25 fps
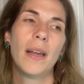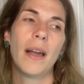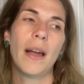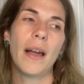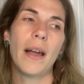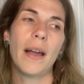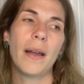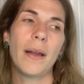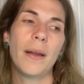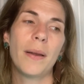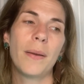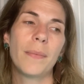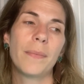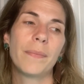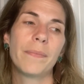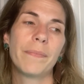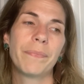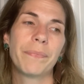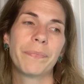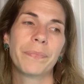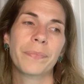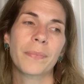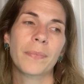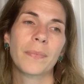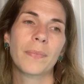
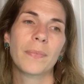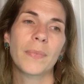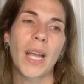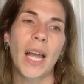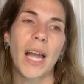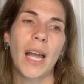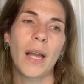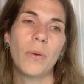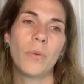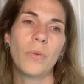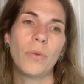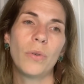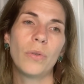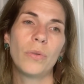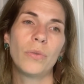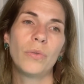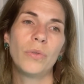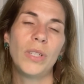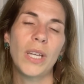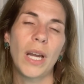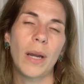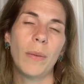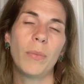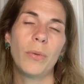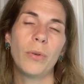I will
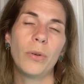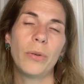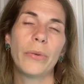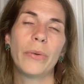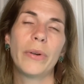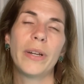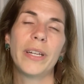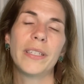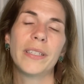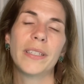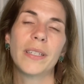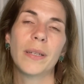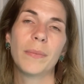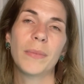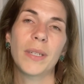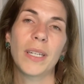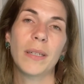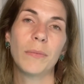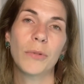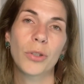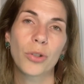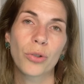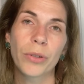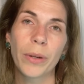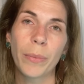double and
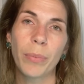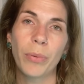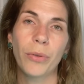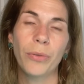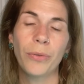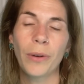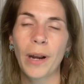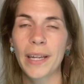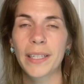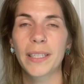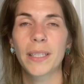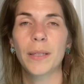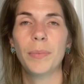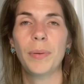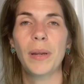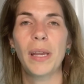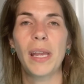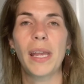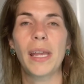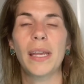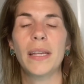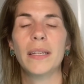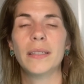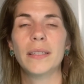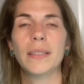sometimes triple
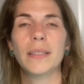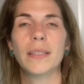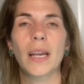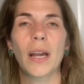recipes.